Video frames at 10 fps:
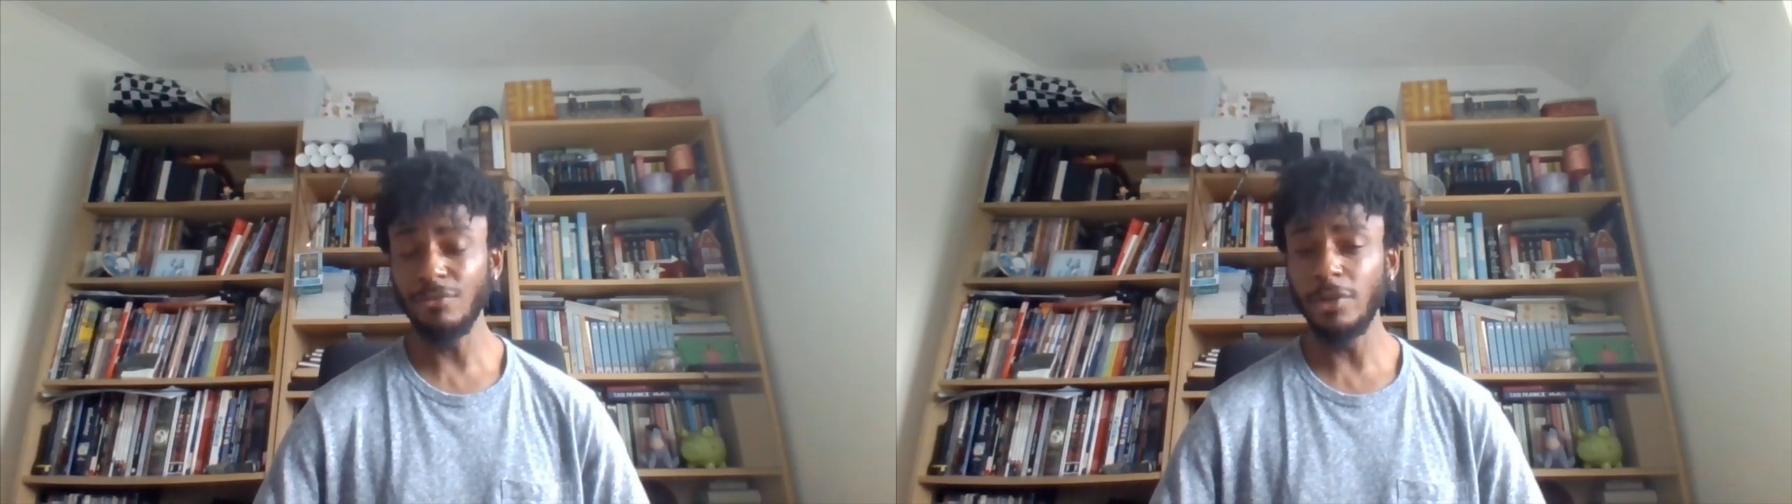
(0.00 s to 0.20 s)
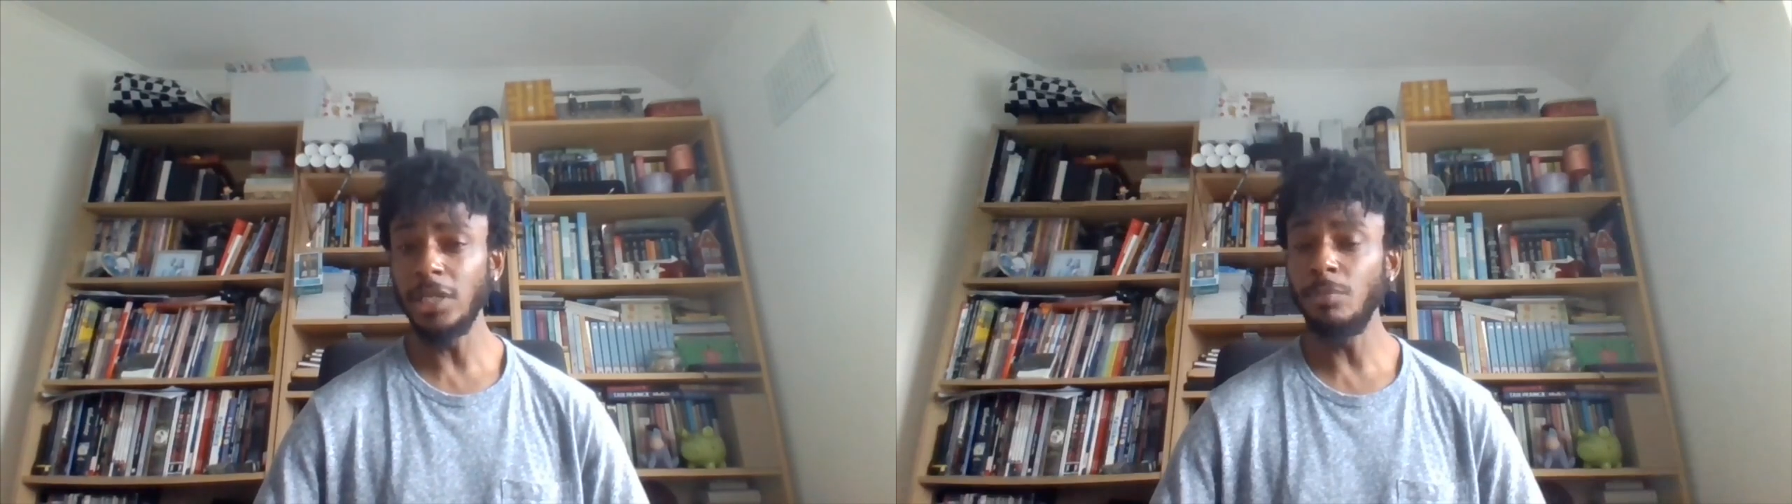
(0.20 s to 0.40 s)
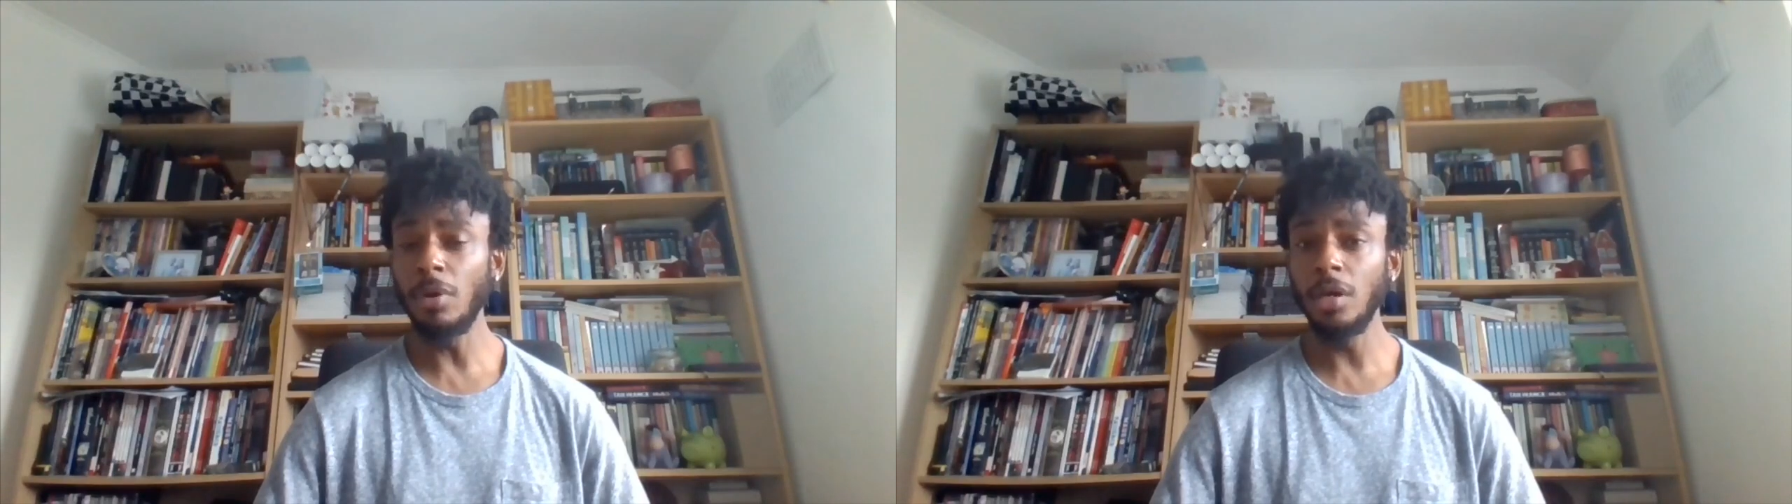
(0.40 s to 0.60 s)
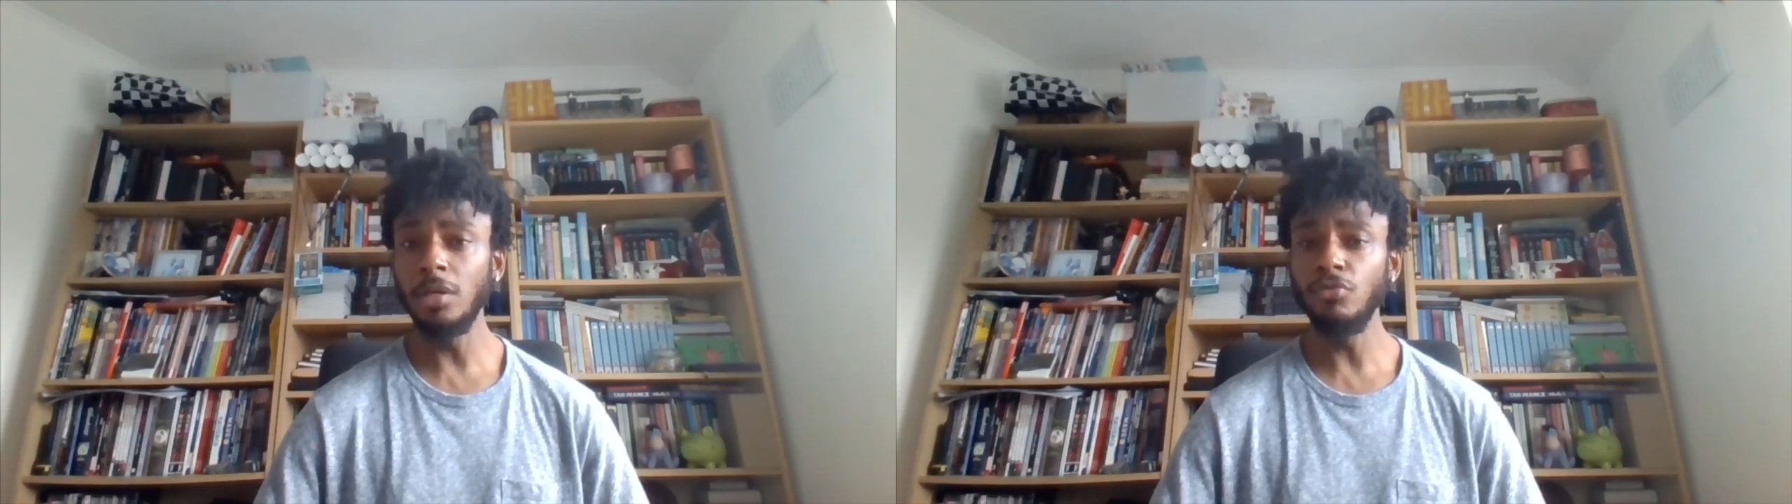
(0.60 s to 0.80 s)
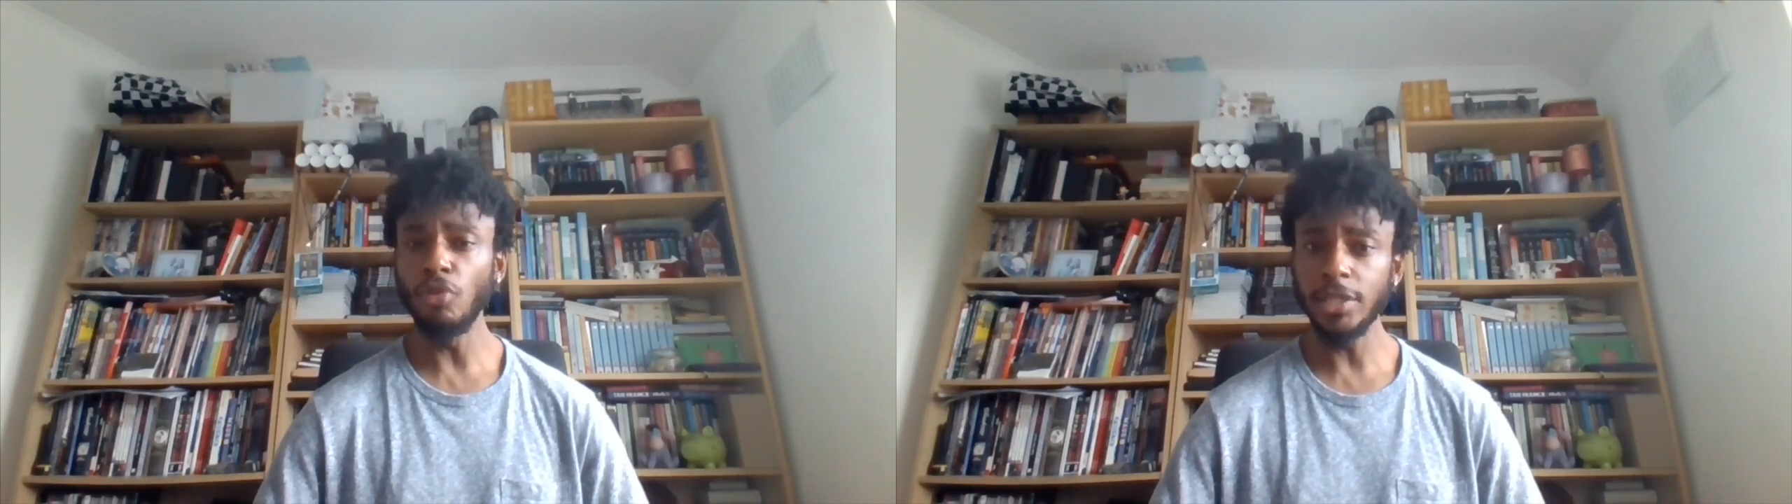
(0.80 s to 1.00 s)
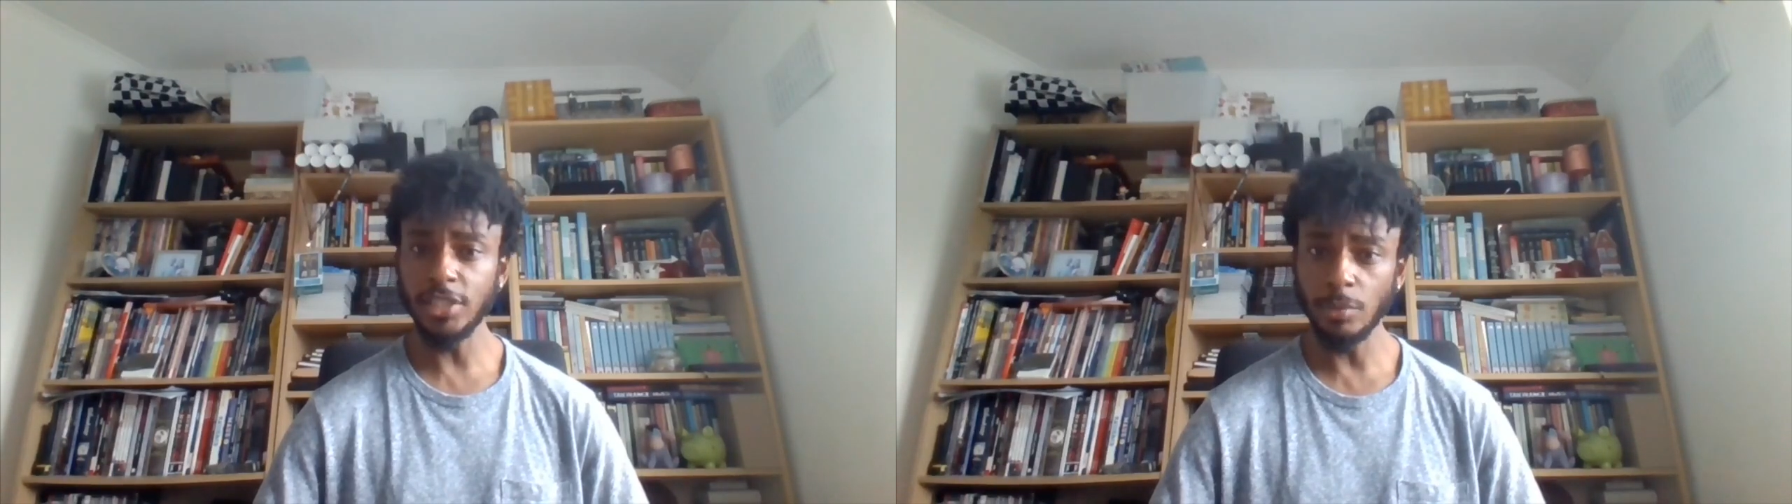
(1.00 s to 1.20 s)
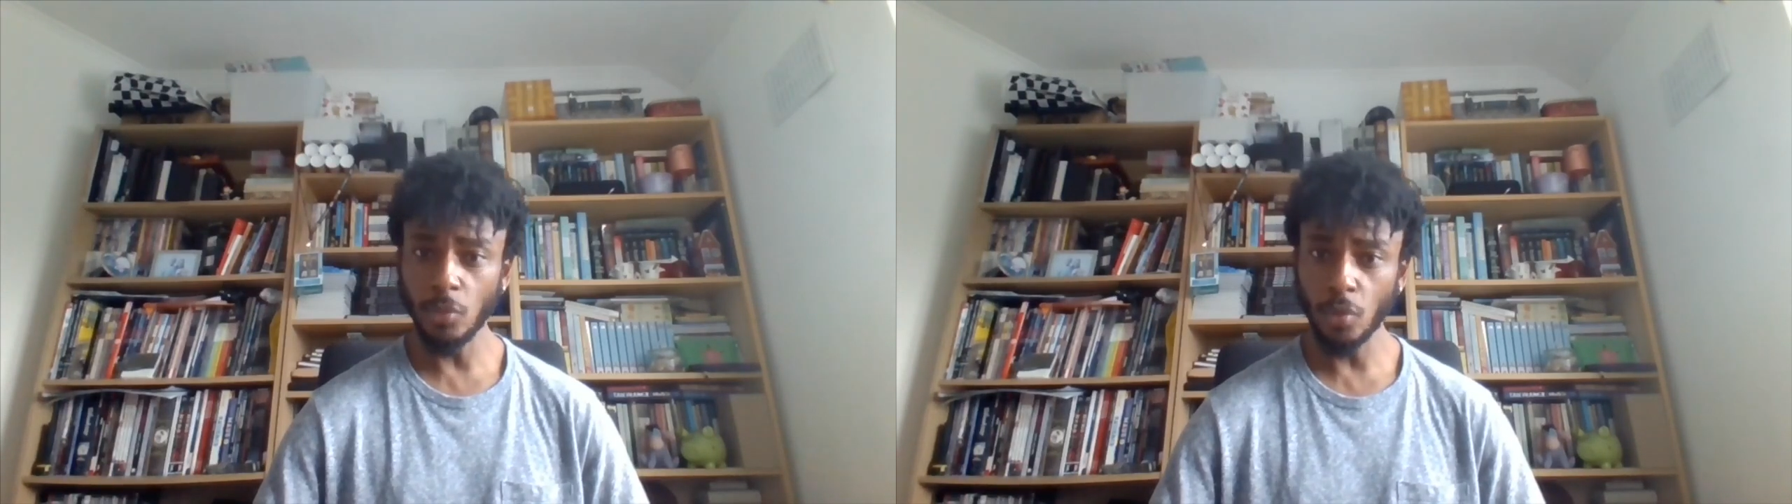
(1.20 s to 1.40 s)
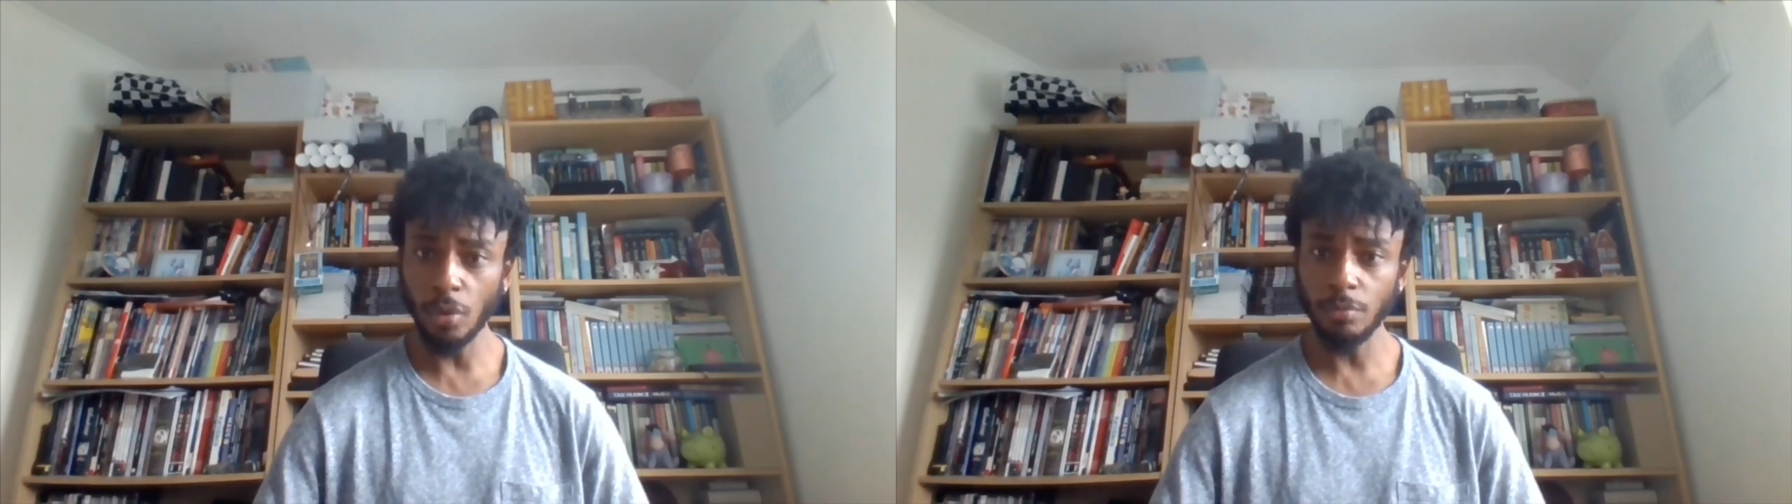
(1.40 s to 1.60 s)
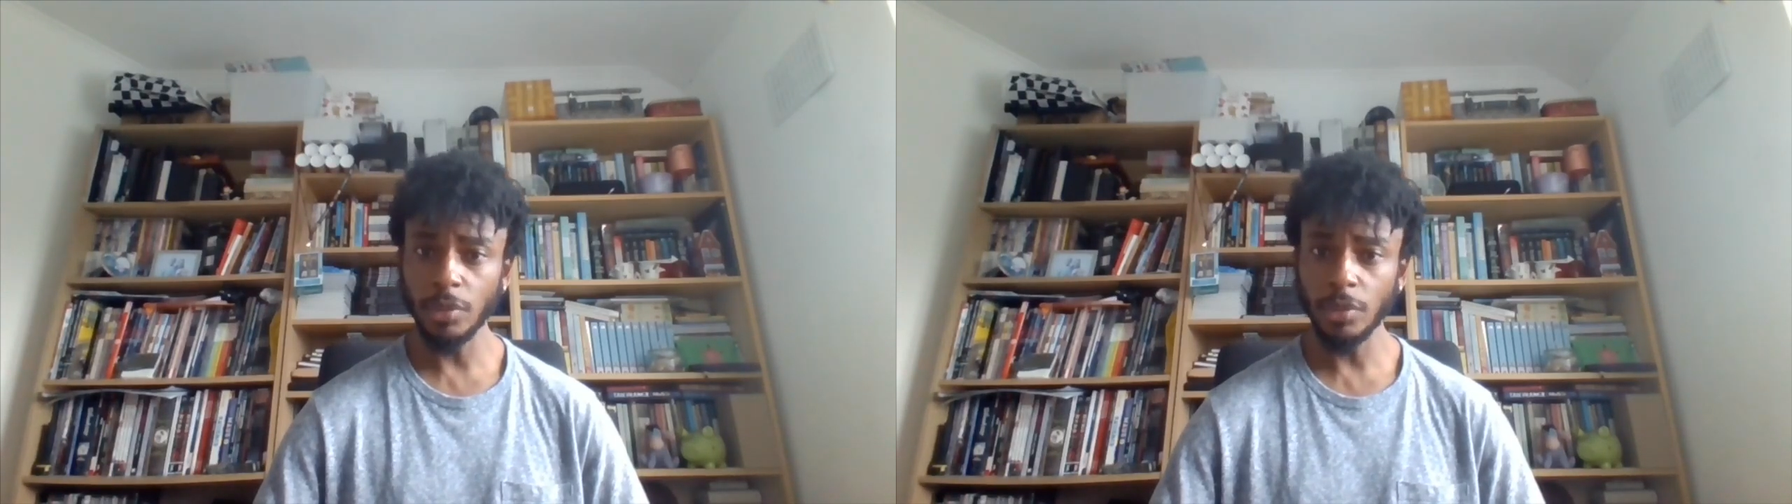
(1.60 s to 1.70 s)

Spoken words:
really by writing more